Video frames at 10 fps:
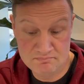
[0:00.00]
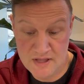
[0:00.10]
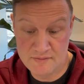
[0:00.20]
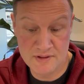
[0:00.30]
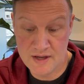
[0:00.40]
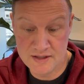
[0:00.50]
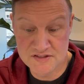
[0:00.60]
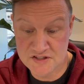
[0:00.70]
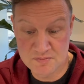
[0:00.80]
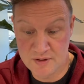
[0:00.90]
Everything I
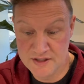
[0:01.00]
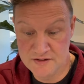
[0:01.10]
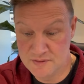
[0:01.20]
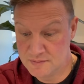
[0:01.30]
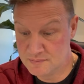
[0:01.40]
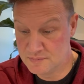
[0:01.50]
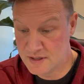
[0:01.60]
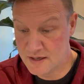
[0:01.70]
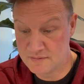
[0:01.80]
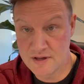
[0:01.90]
just explained to you
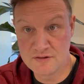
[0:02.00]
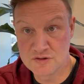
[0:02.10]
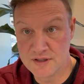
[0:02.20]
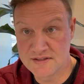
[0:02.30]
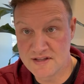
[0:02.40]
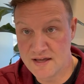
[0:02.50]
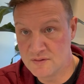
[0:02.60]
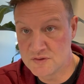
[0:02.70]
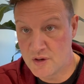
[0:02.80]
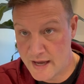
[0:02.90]
kind of contradicts that.
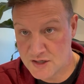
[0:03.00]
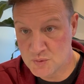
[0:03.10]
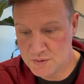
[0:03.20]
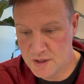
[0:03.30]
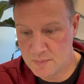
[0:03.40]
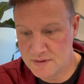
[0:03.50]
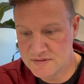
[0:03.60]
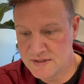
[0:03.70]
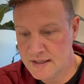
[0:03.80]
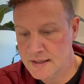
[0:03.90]
Those are actual numbers.